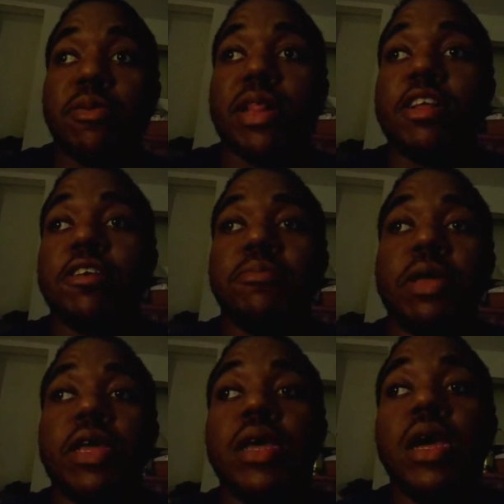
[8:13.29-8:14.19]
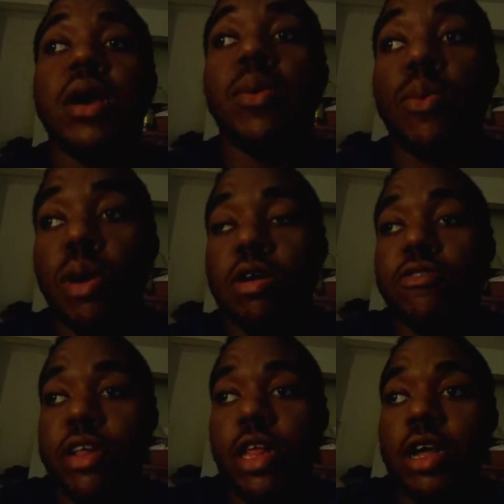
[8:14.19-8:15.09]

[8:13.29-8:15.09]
whether it be one really